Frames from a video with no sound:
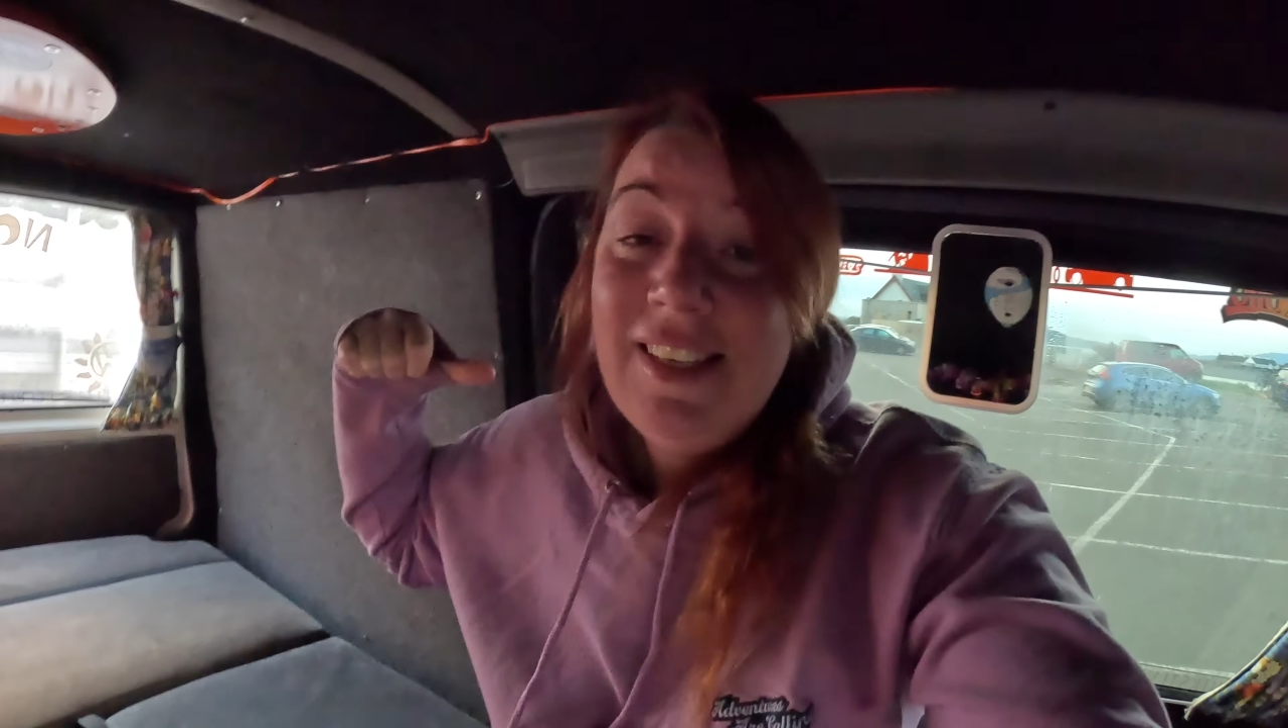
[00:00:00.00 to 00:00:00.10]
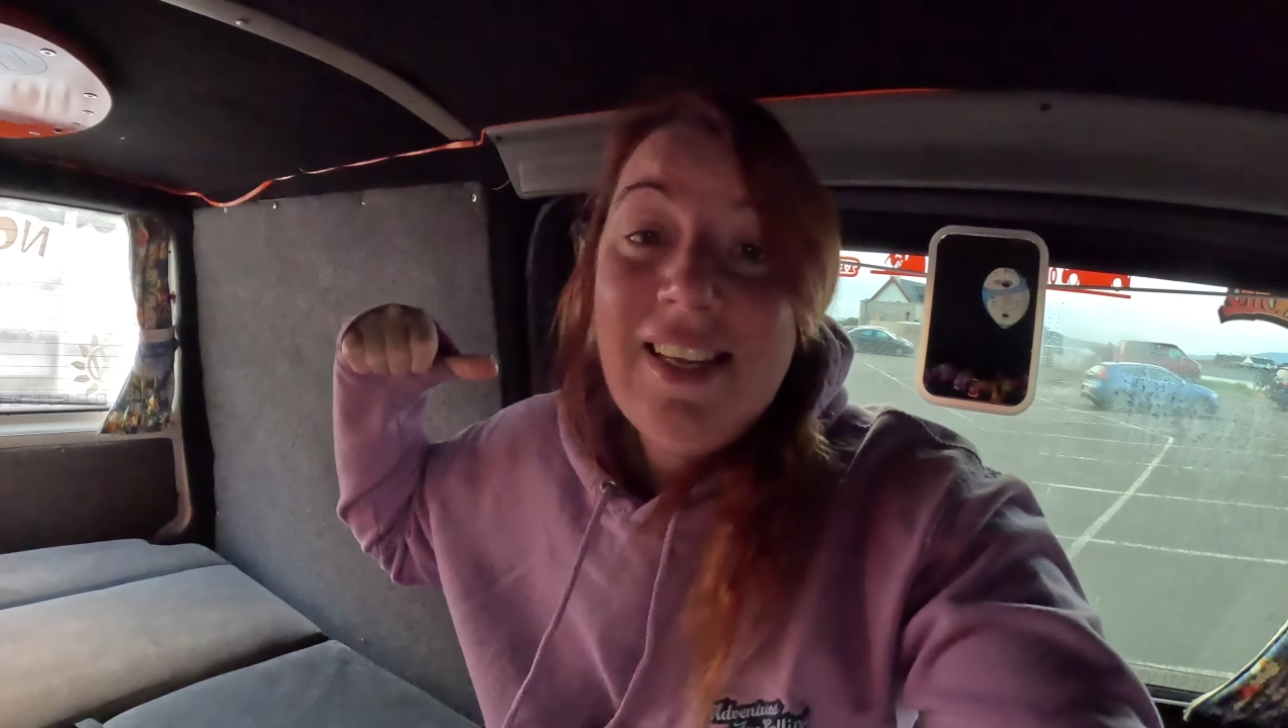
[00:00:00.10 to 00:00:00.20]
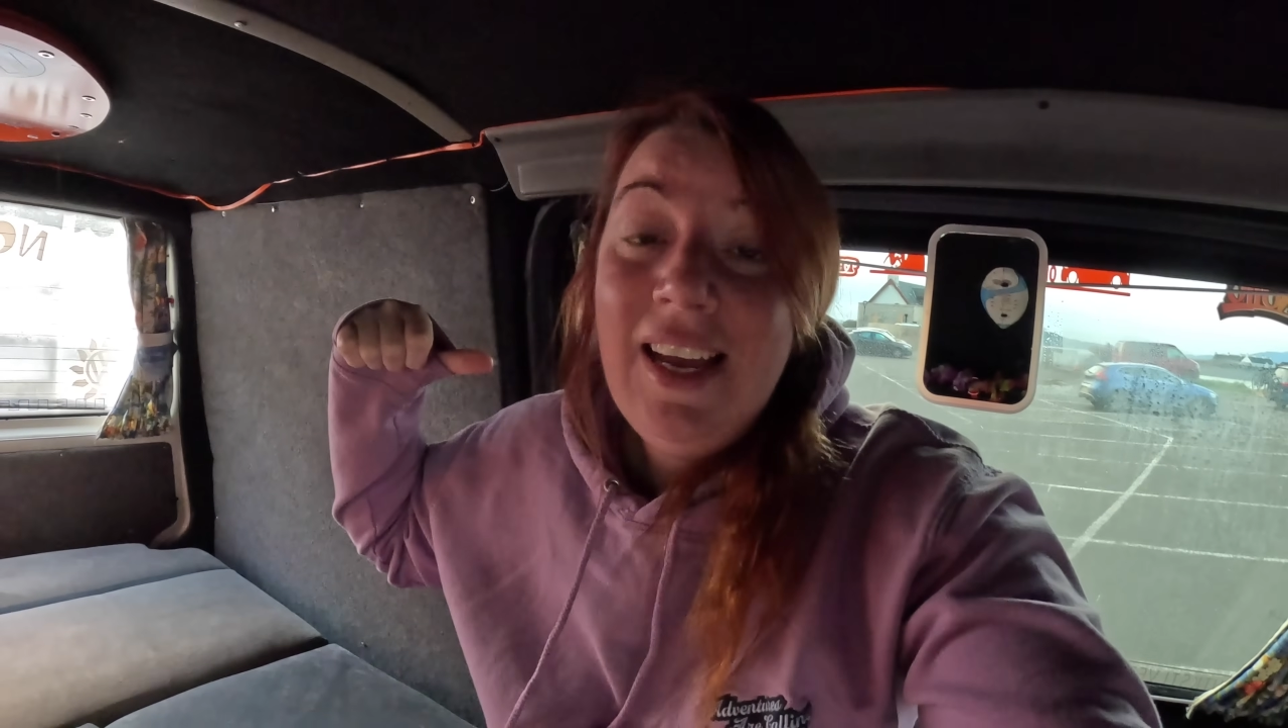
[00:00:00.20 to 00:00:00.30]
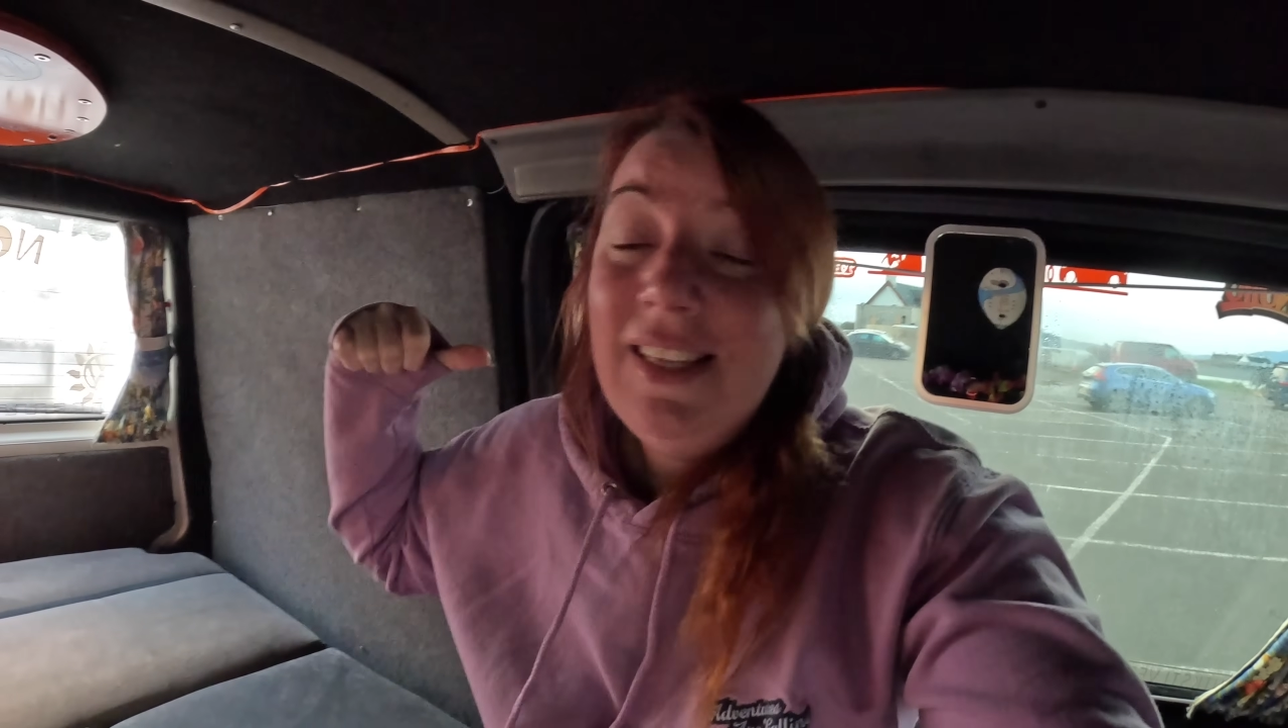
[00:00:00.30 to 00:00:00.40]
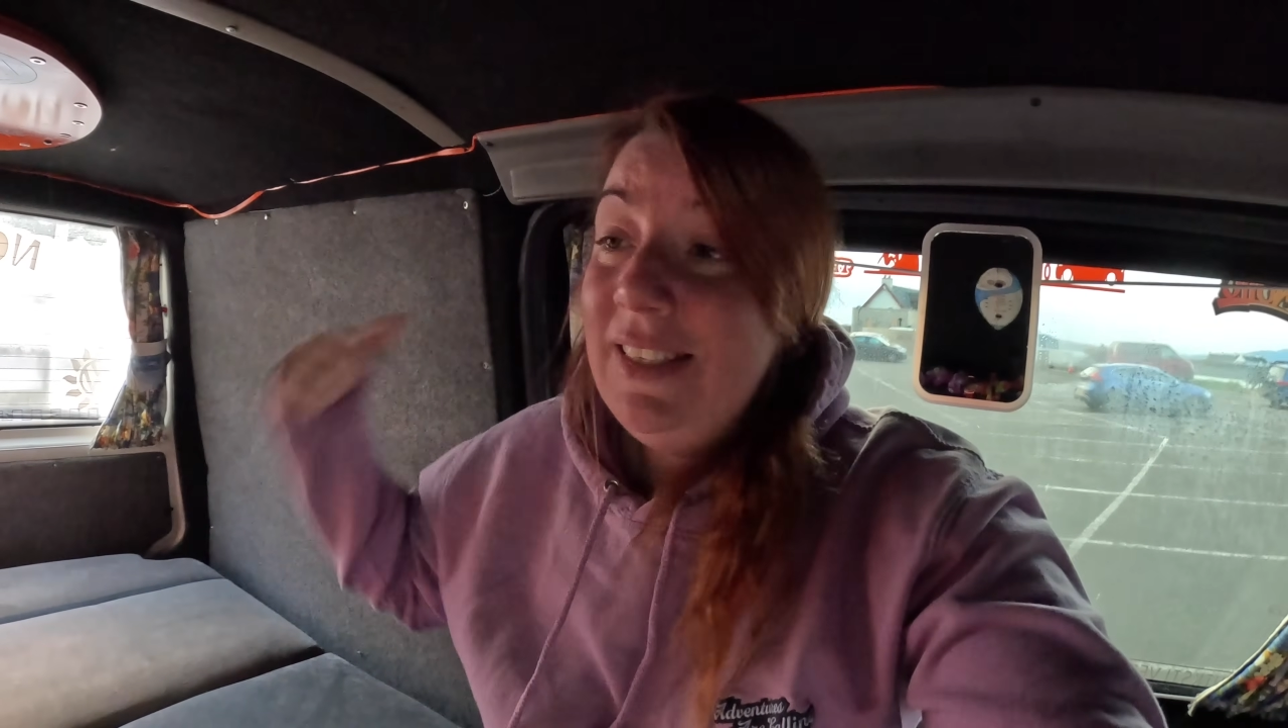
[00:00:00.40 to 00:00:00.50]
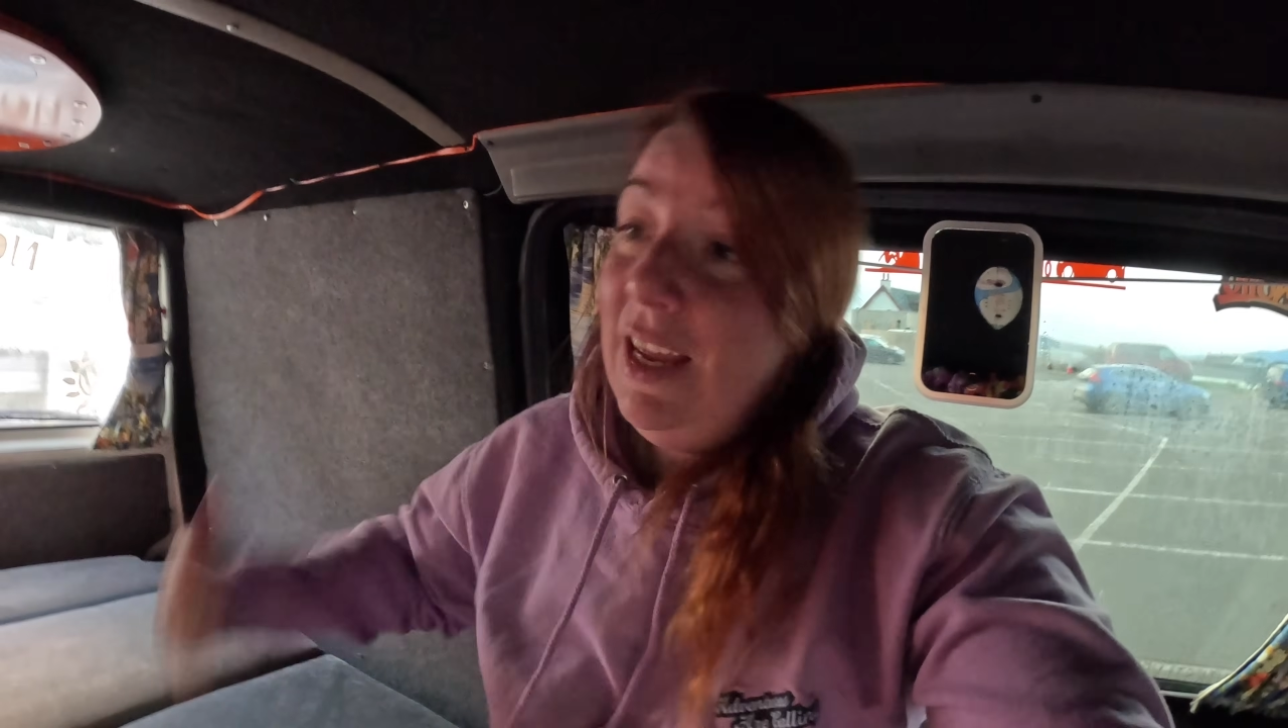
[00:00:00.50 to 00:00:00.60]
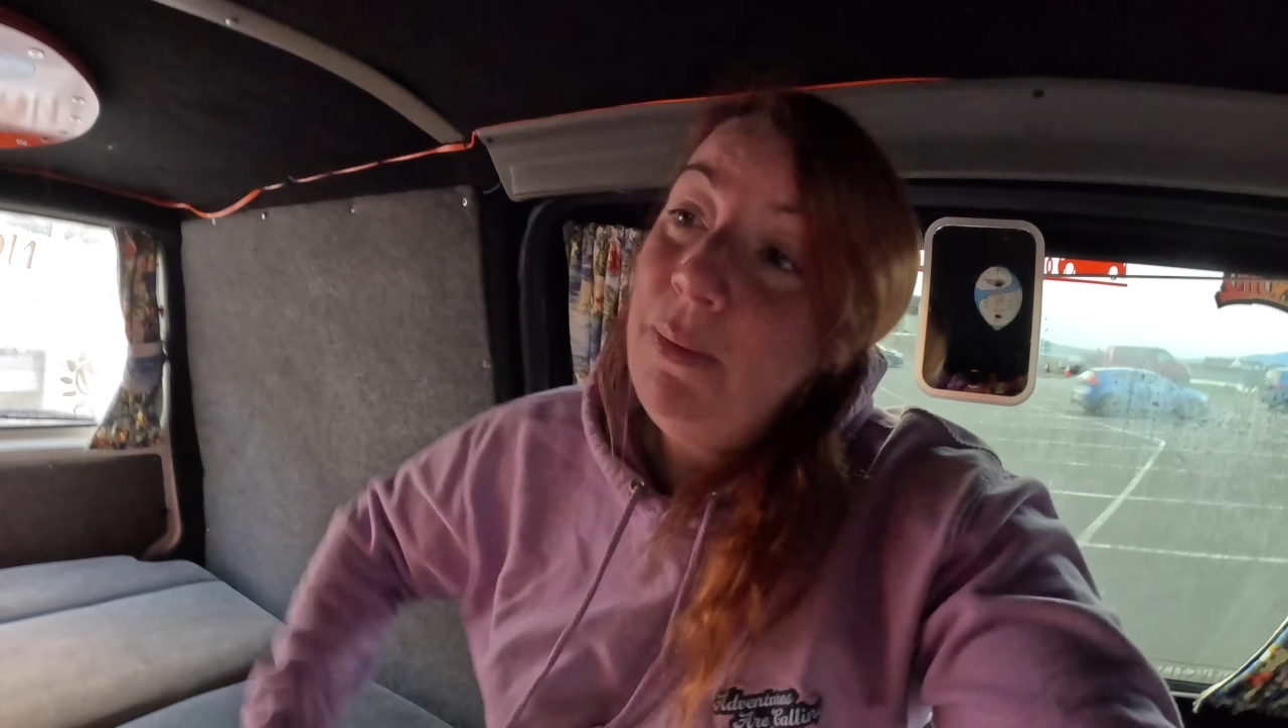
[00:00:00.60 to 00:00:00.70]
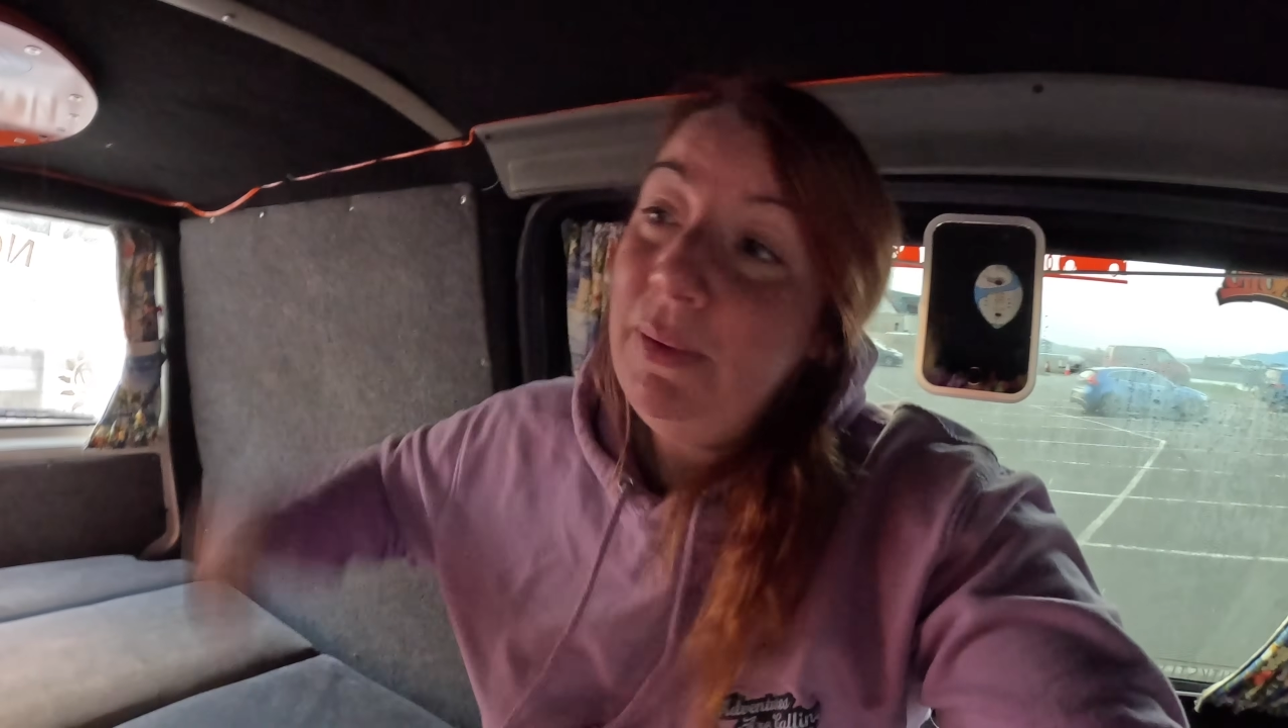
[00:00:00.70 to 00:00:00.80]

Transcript: side step